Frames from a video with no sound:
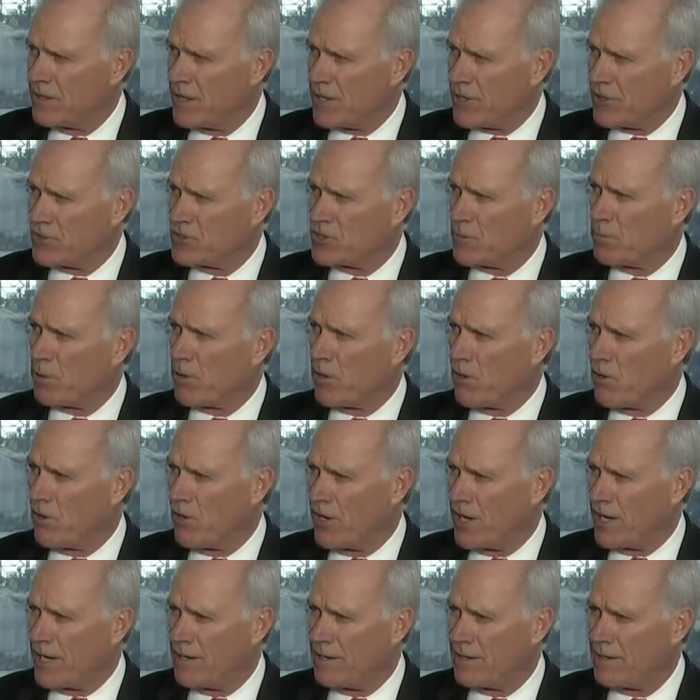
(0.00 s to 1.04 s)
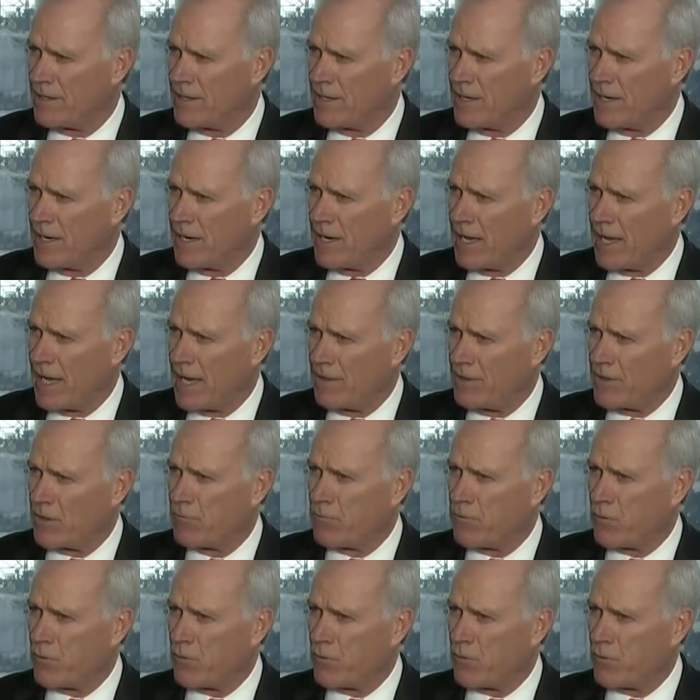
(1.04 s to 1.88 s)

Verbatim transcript: that are deployed and the